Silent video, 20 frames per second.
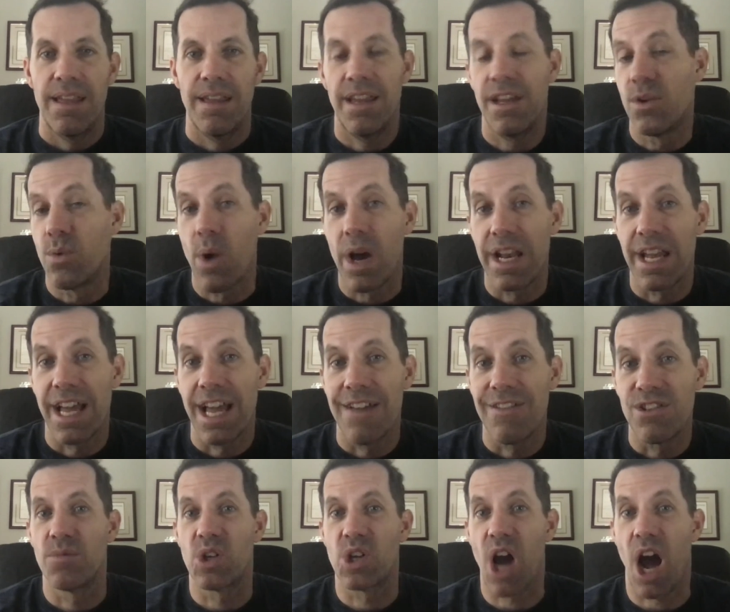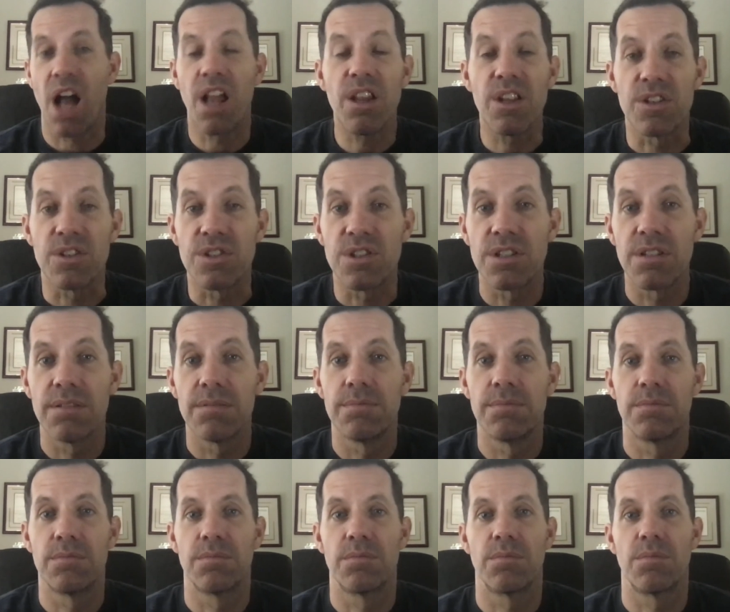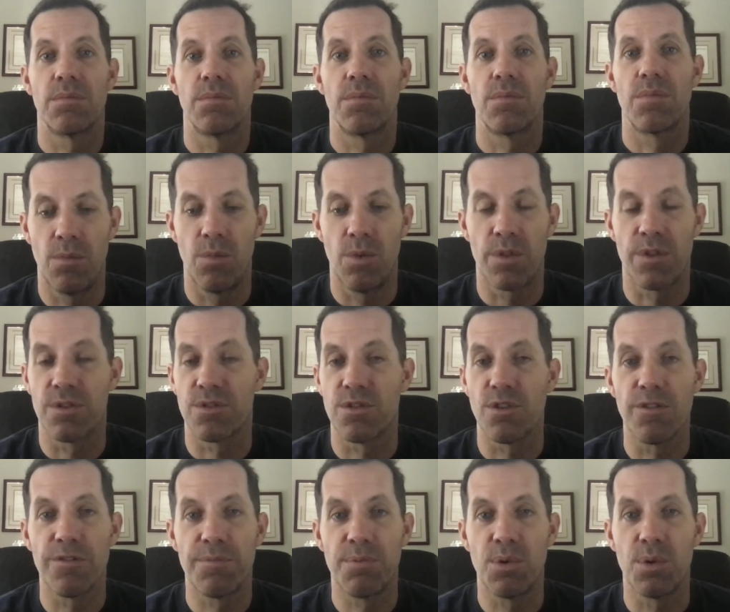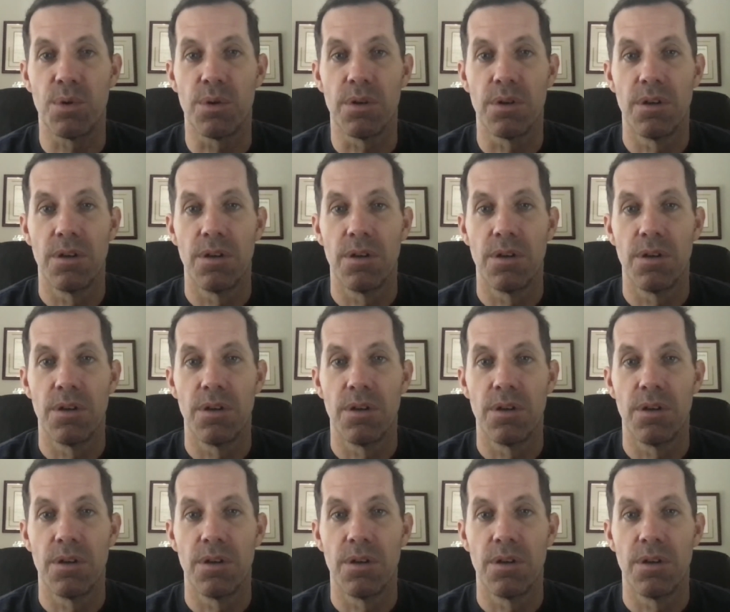And why not have a college with a surf pool,